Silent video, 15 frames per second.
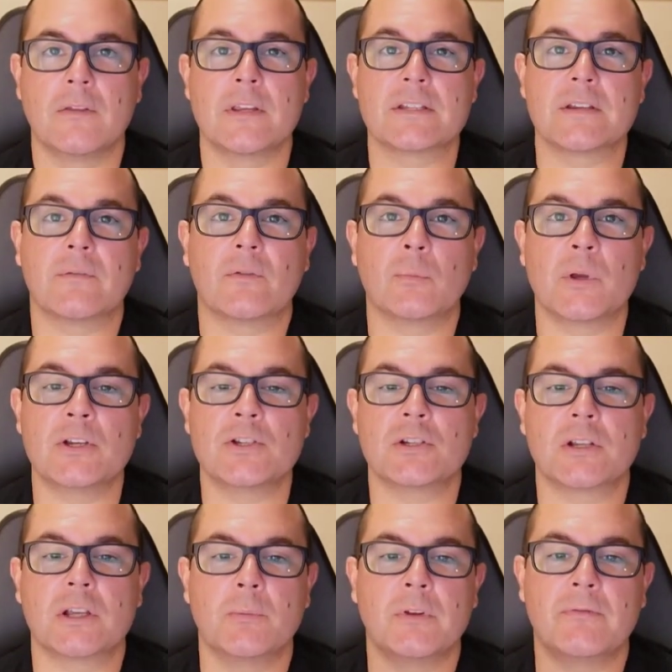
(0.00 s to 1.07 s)
This information
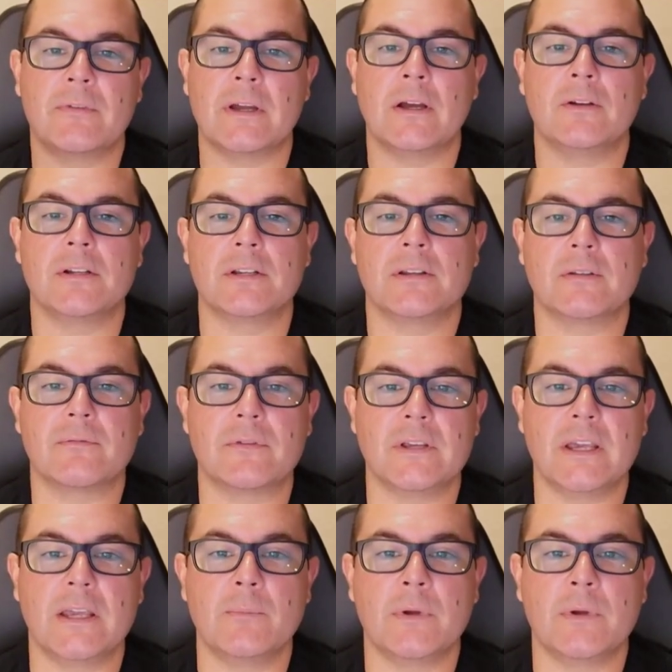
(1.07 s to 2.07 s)
can be found in the VA